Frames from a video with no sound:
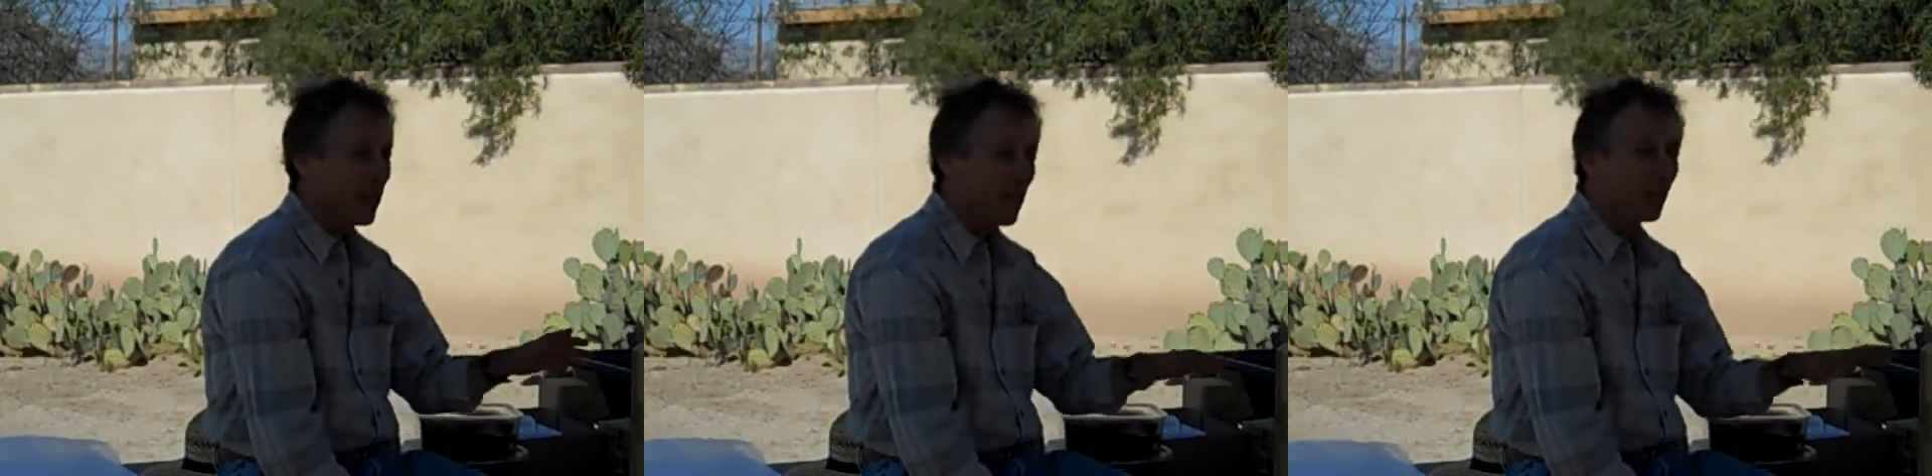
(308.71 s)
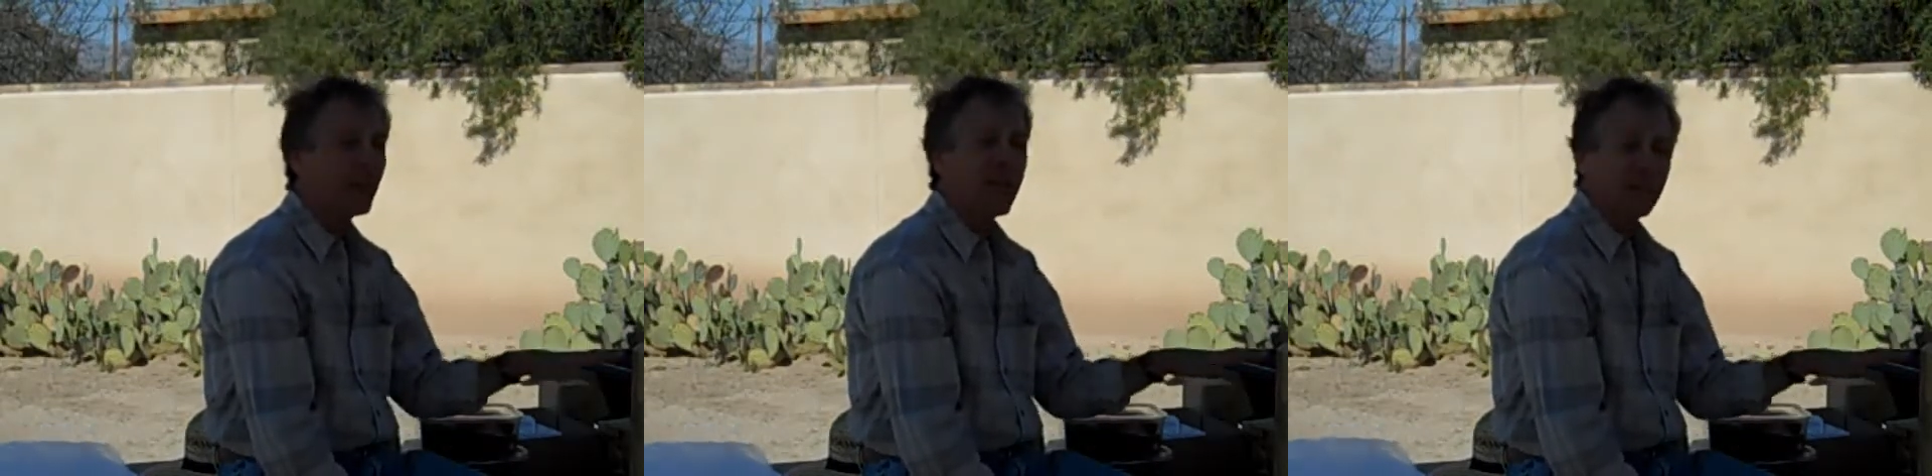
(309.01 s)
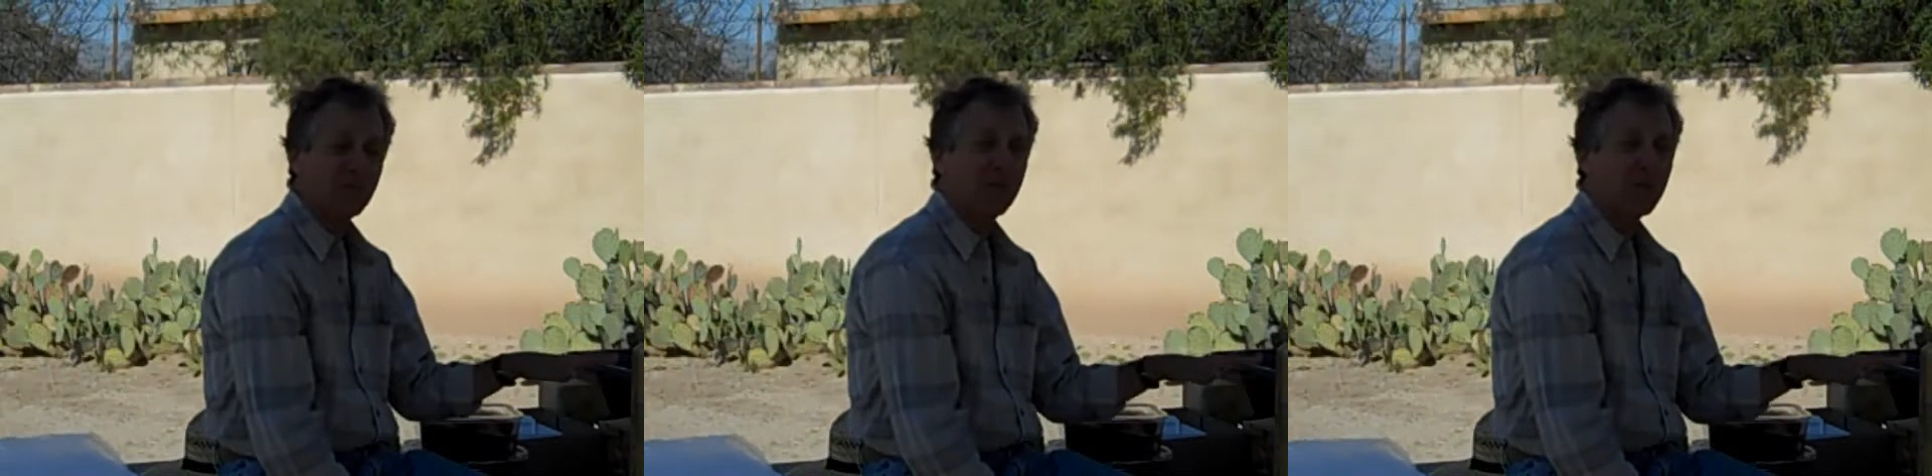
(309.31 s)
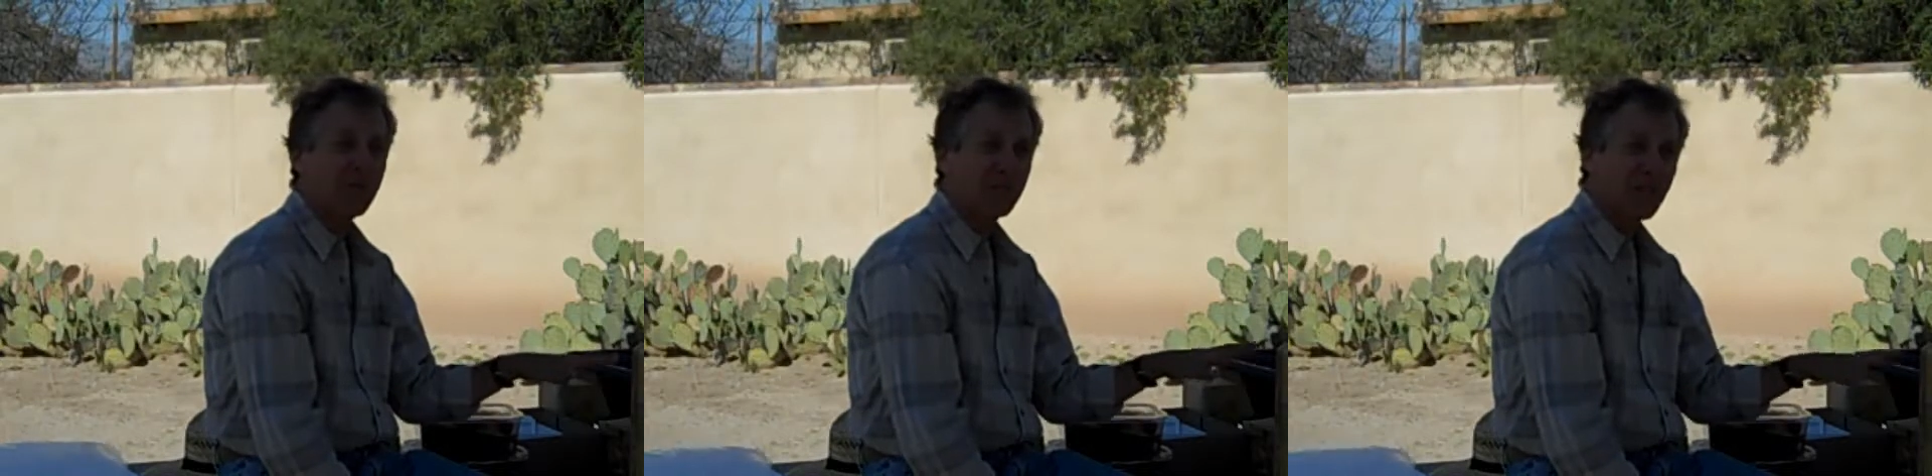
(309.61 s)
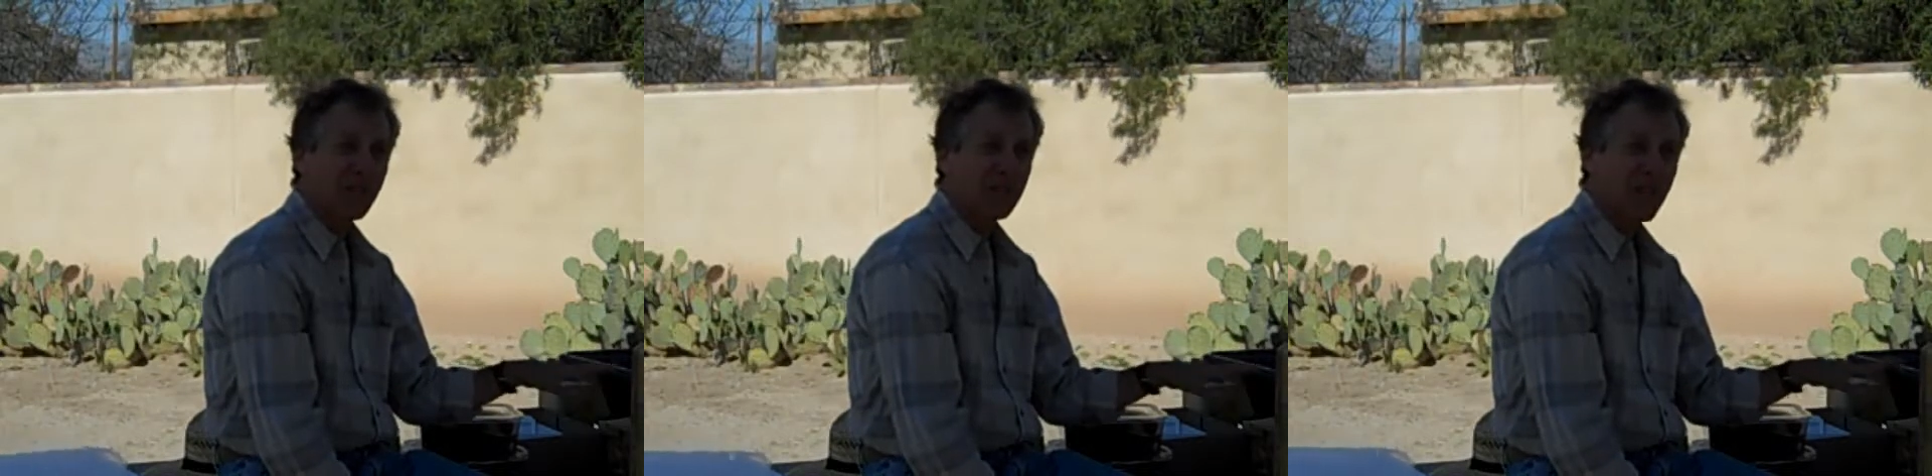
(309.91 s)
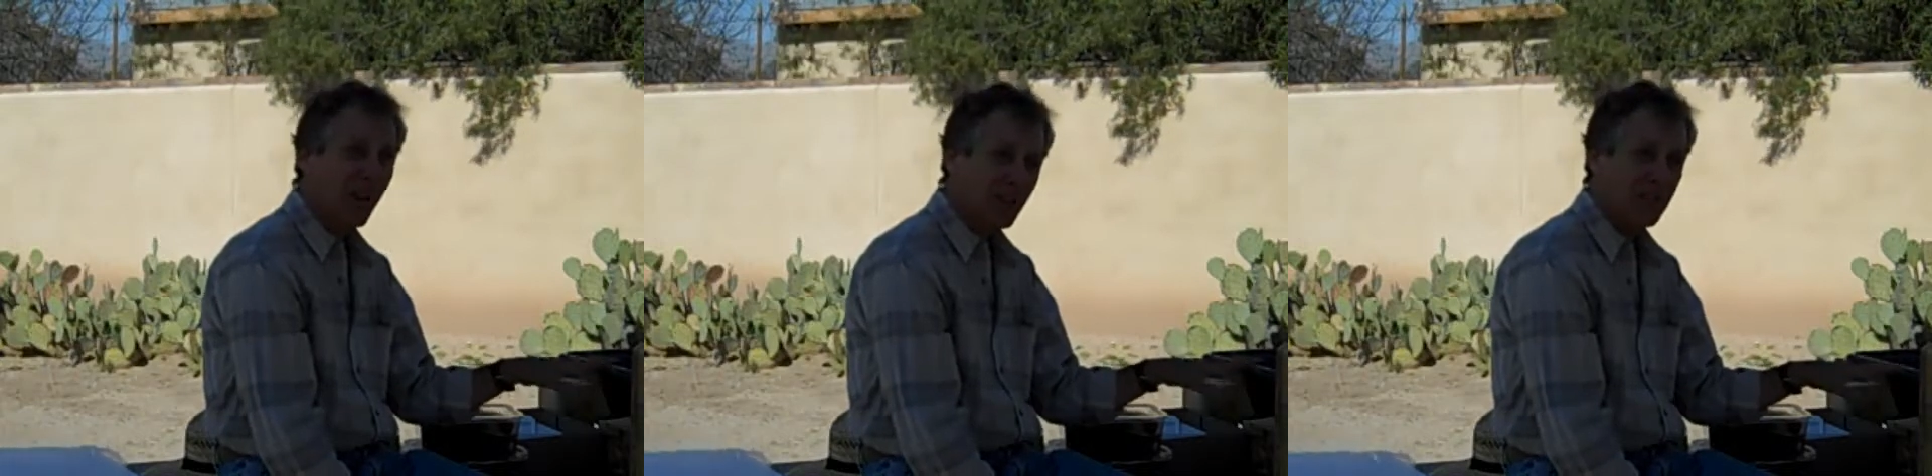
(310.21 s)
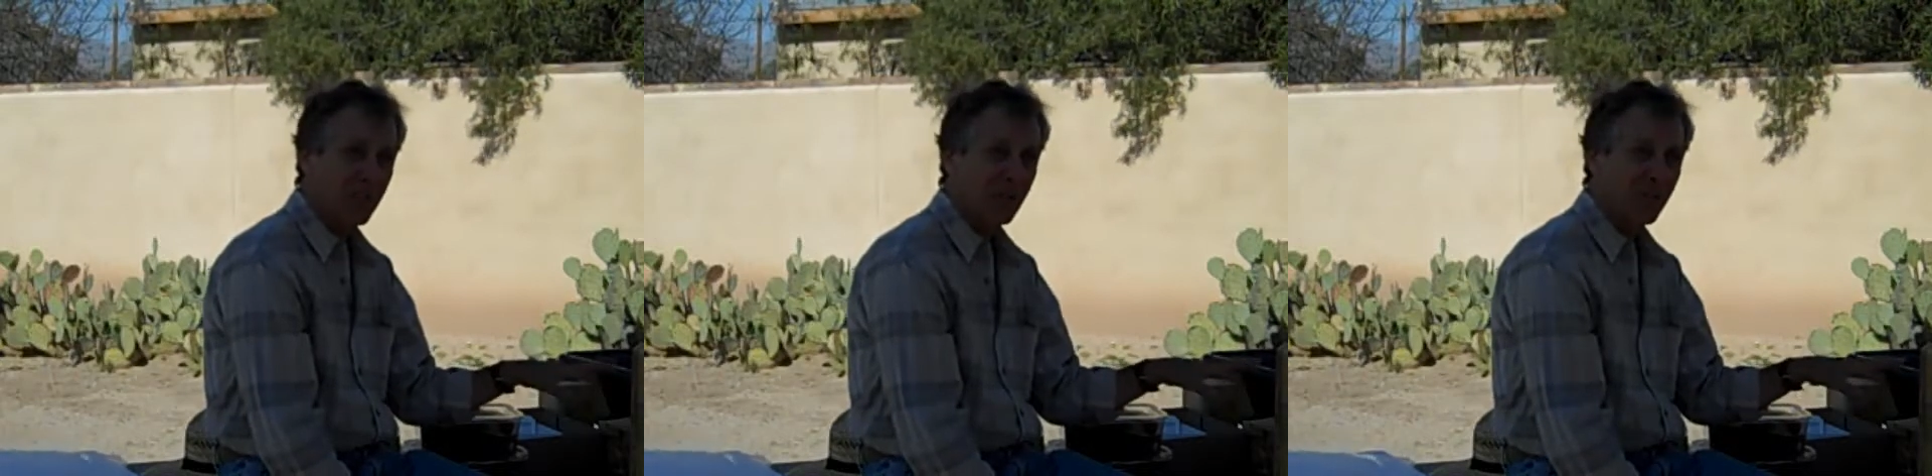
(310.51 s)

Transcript: cool that floor first also?